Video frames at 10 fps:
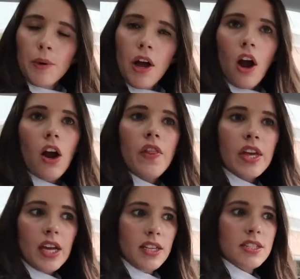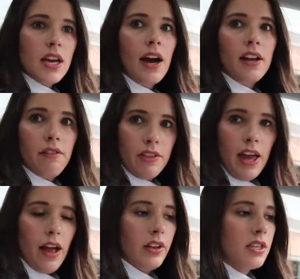we are on the inside of
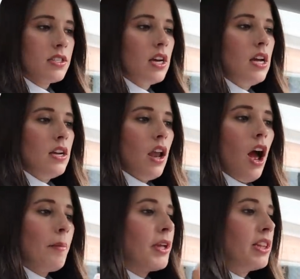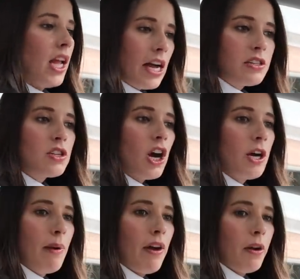the Atlas. A lot to
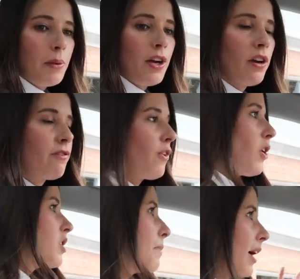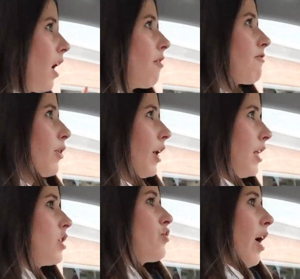talk about up here. First, my comfort
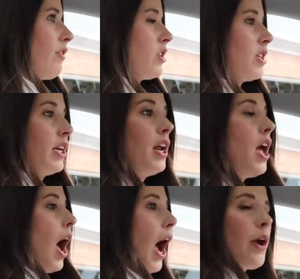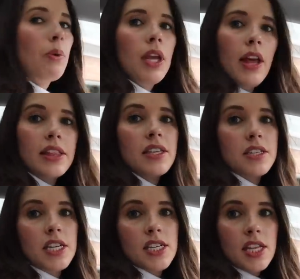in the driver's seat. I really like the
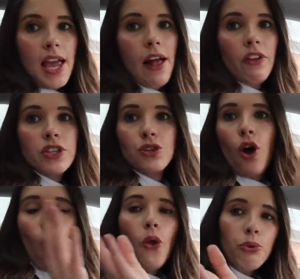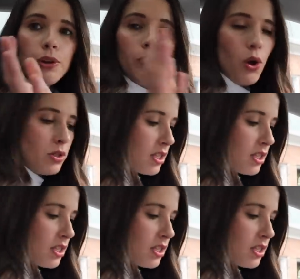seats in the Atlas. In all three rows,